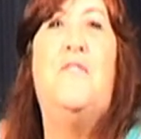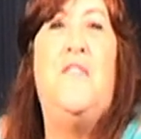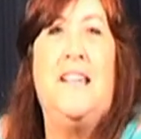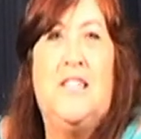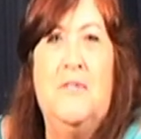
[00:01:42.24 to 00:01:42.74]

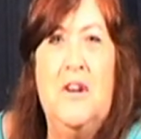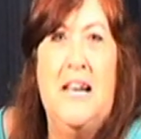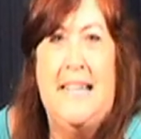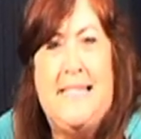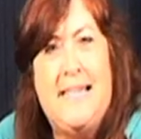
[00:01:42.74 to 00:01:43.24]
Festival
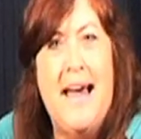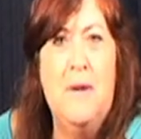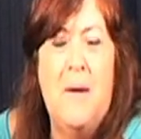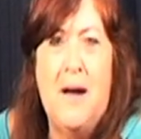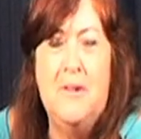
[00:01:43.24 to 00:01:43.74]
in Santa
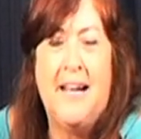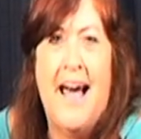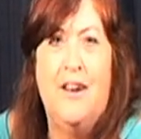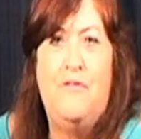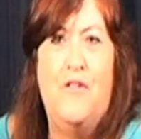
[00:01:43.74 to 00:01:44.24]
Barbara,
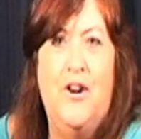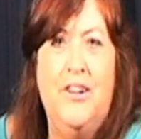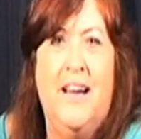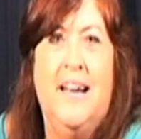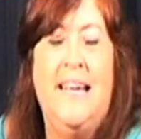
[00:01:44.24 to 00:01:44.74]

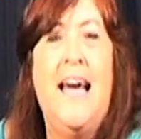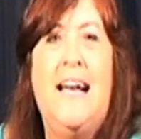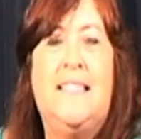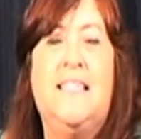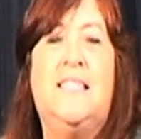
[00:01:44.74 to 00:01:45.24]
California.
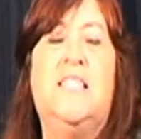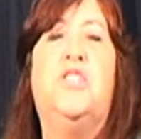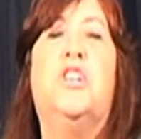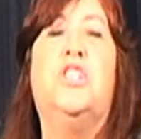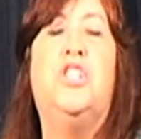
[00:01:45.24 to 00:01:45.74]
Yes, this is
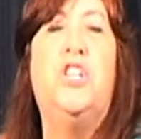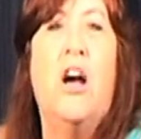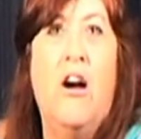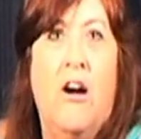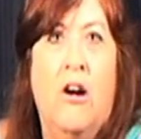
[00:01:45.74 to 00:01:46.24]
the
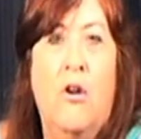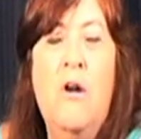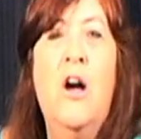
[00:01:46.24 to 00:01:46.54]
show